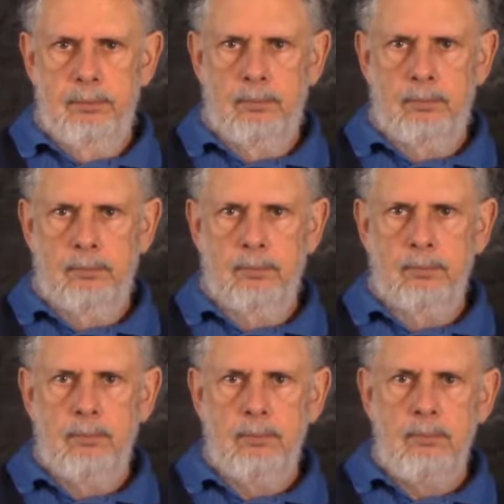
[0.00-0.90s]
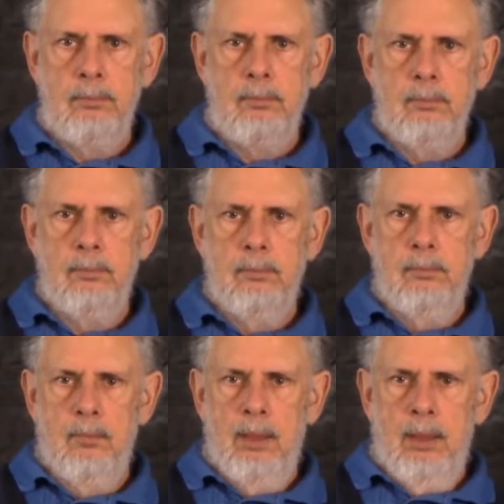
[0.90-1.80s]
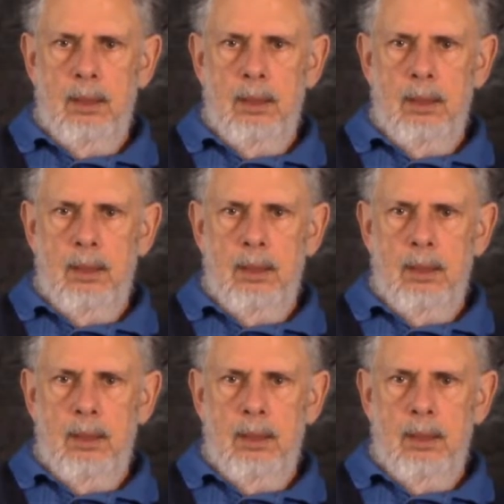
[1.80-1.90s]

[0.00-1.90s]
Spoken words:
(silence)